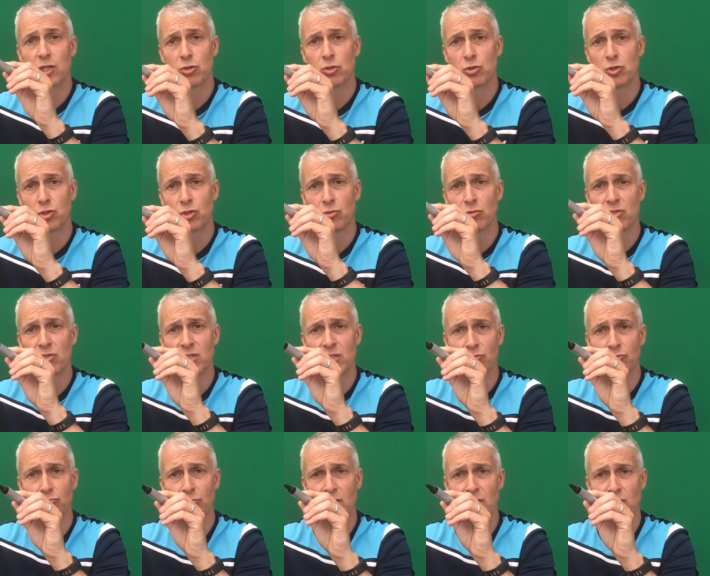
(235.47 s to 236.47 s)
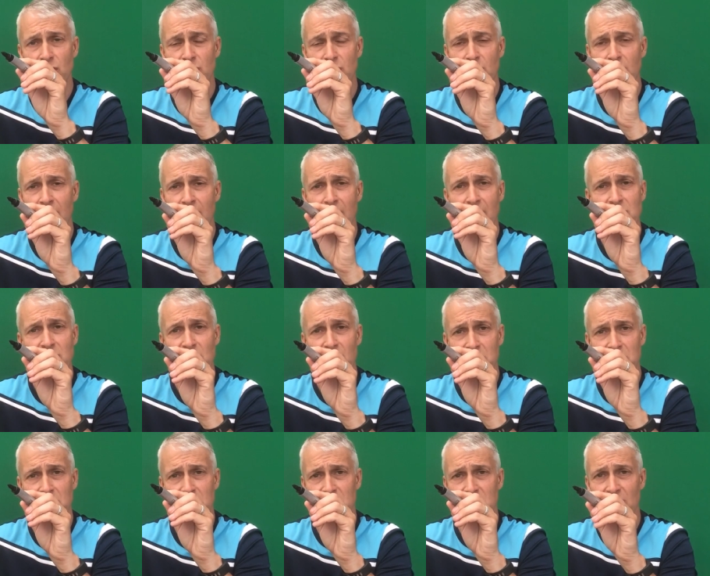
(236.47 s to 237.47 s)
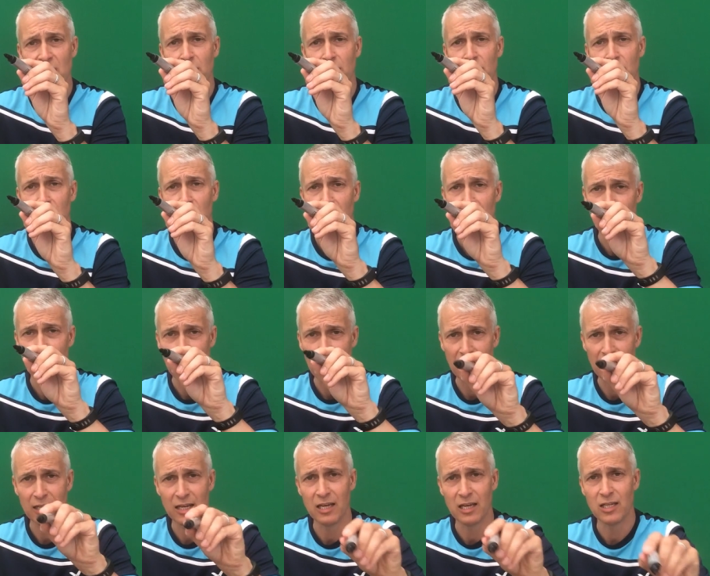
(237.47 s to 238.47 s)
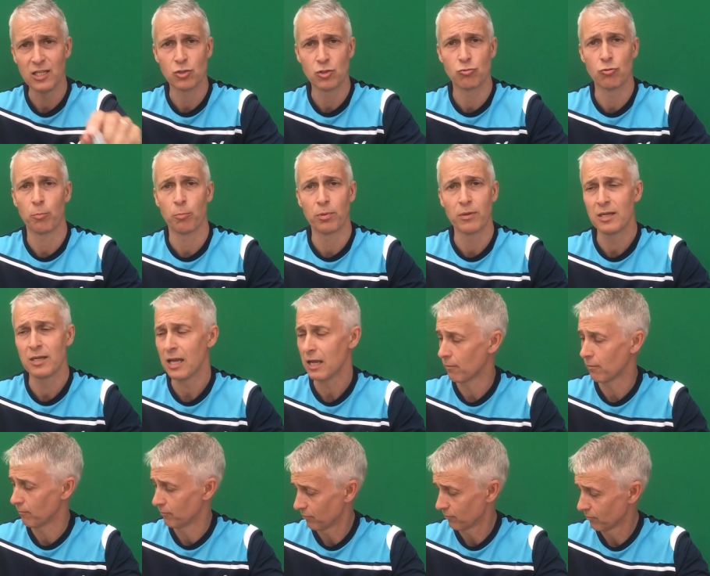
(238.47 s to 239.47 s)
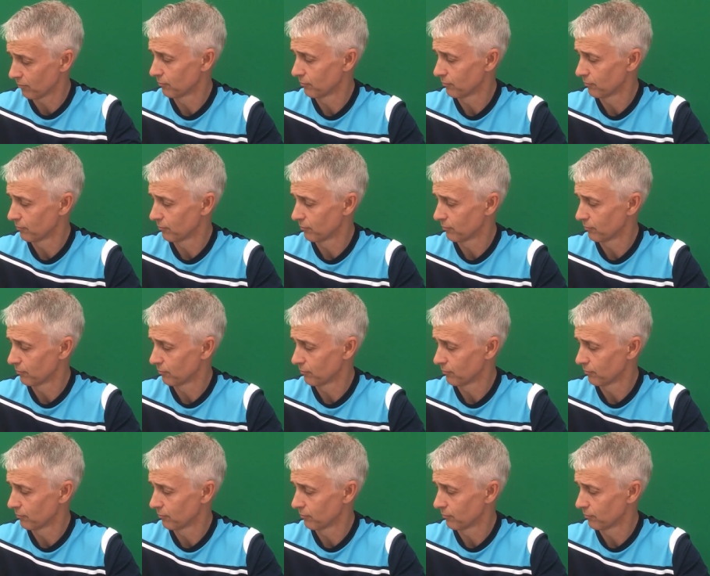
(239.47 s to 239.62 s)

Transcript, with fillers: So as soon as it's reached the net, it's at its zenith and then it's dropping down.